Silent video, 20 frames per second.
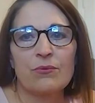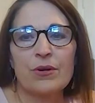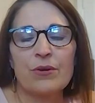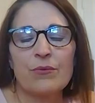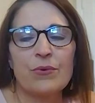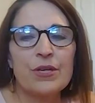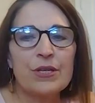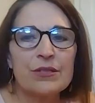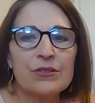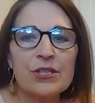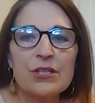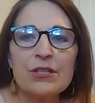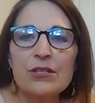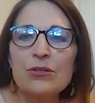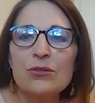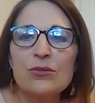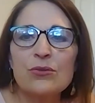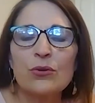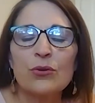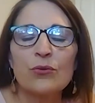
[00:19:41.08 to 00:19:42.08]
We
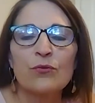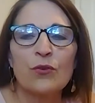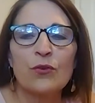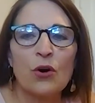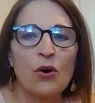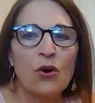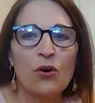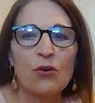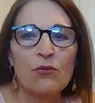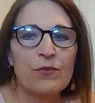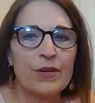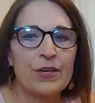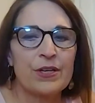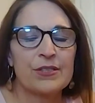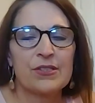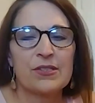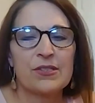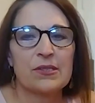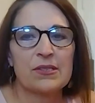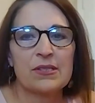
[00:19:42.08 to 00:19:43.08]
continue to evolve
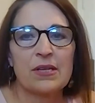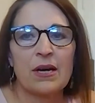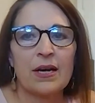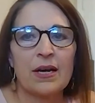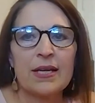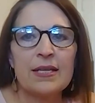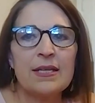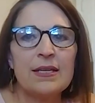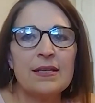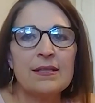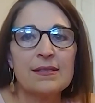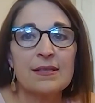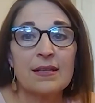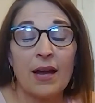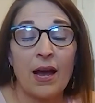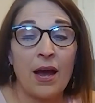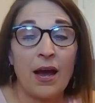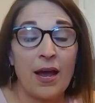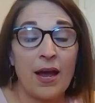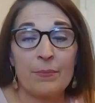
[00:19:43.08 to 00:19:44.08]
as societies,
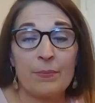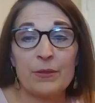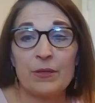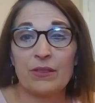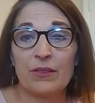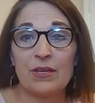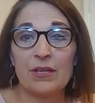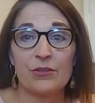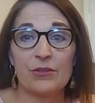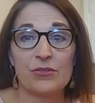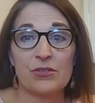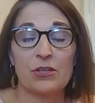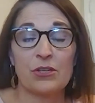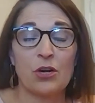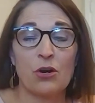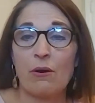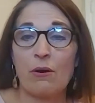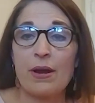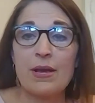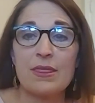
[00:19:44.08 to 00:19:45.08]
and I happen to think it's a
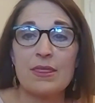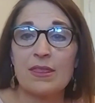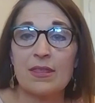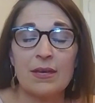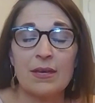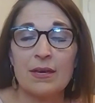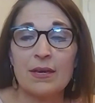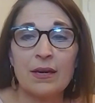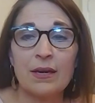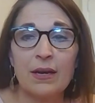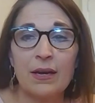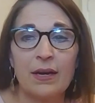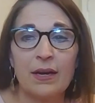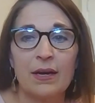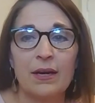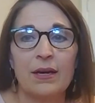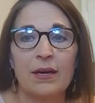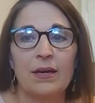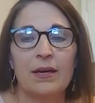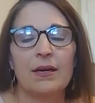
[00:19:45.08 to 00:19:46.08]
great thing.
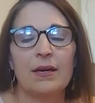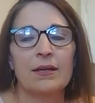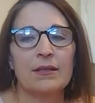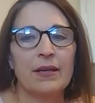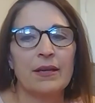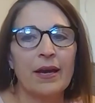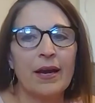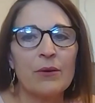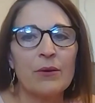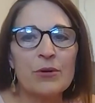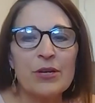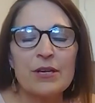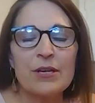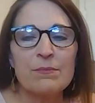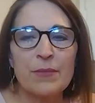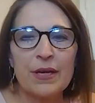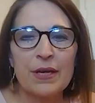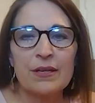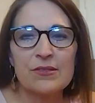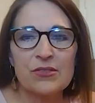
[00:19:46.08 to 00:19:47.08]
Yeah, we
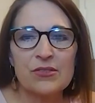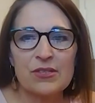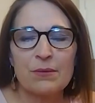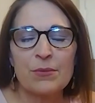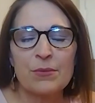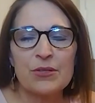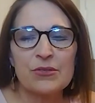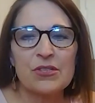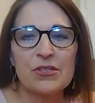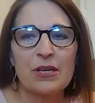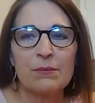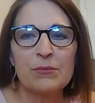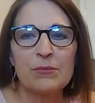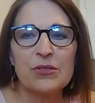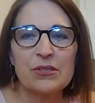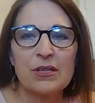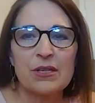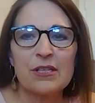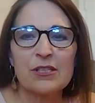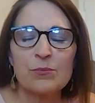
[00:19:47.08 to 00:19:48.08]
keep making some of the same
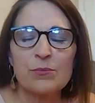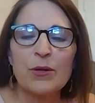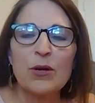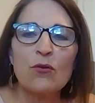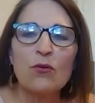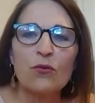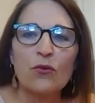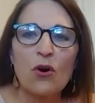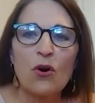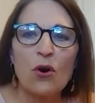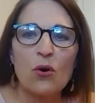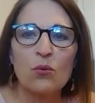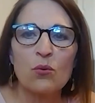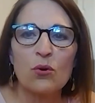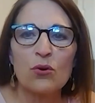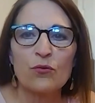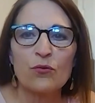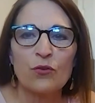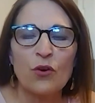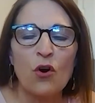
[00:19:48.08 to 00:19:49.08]
mistakes, but overall
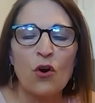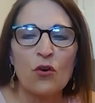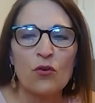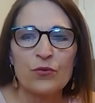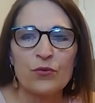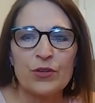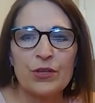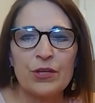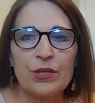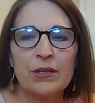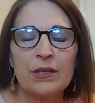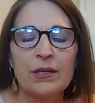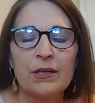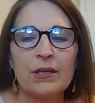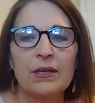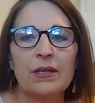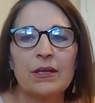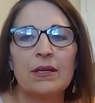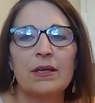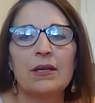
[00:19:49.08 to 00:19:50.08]
we're evolving.
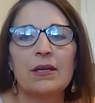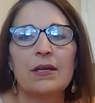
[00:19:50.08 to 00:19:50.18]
